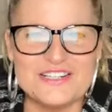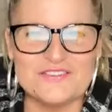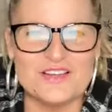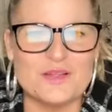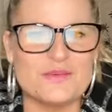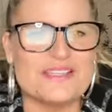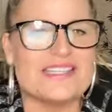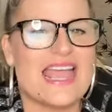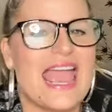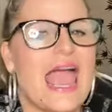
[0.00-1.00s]
develop is
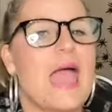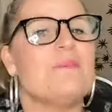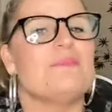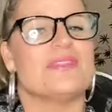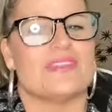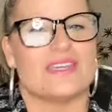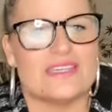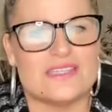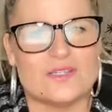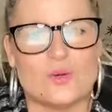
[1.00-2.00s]
empathy.
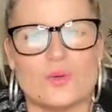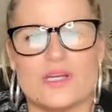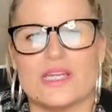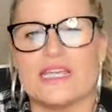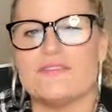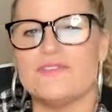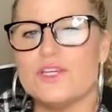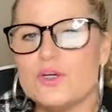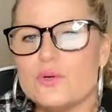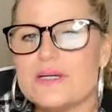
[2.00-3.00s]
So if
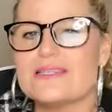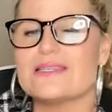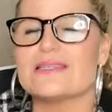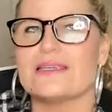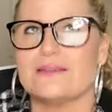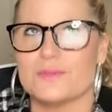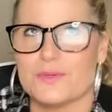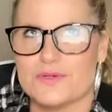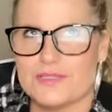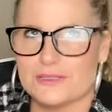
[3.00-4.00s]
you as a
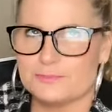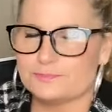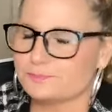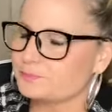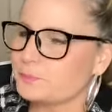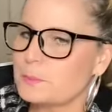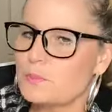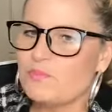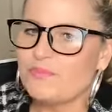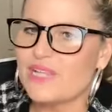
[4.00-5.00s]
salesperson
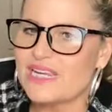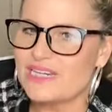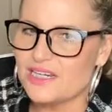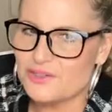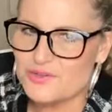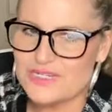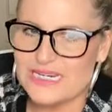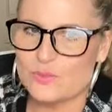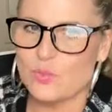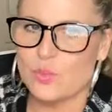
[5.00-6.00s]
can
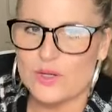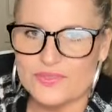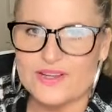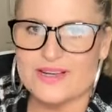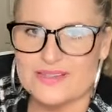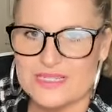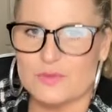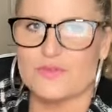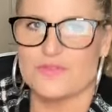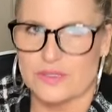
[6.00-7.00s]
understand what the
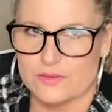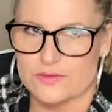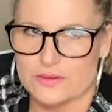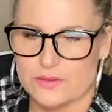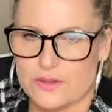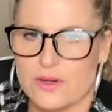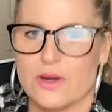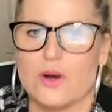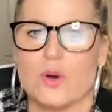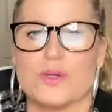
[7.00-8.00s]
customer feels
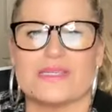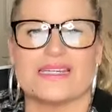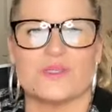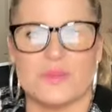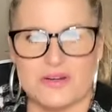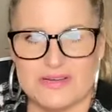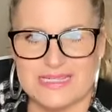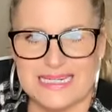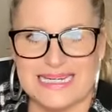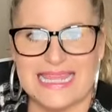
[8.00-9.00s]
or is
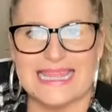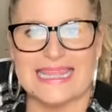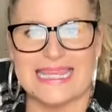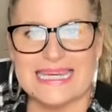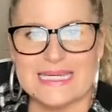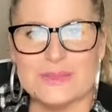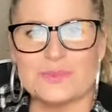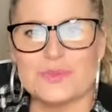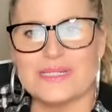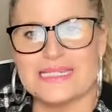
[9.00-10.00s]
experiencing, they can
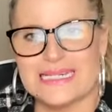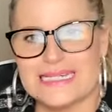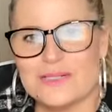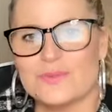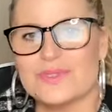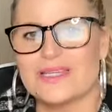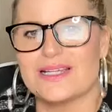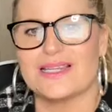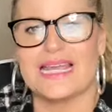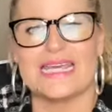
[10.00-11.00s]
predict what the
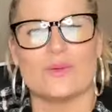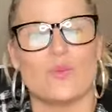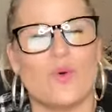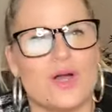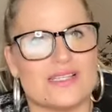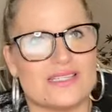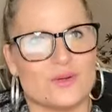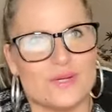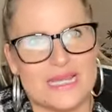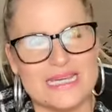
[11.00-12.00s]
client wants,
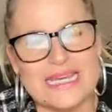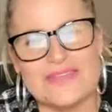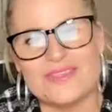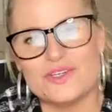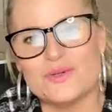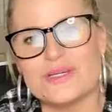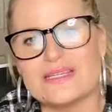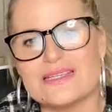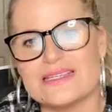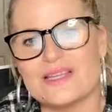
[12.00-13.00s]
okay? And then you can
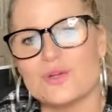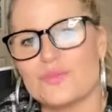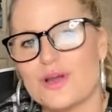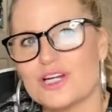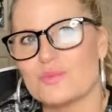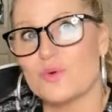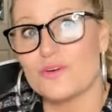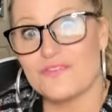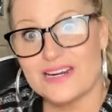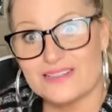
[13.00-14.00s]
sell a product more
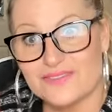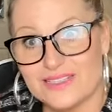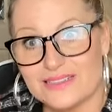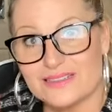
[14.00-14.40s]
effectively.